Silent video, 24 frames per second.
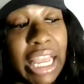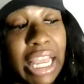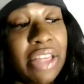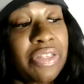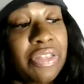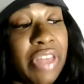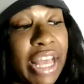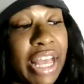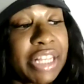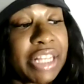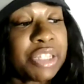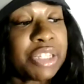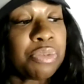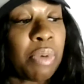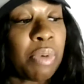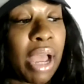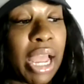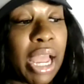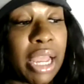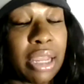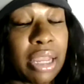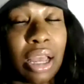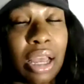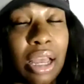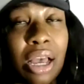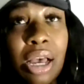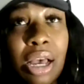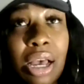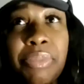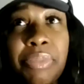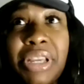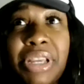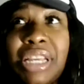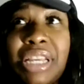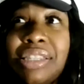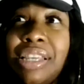And that's why,
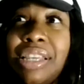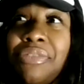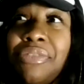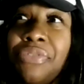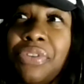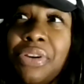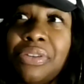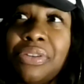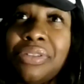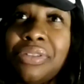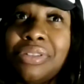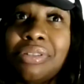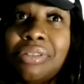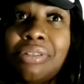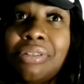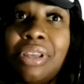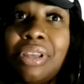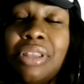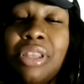because at first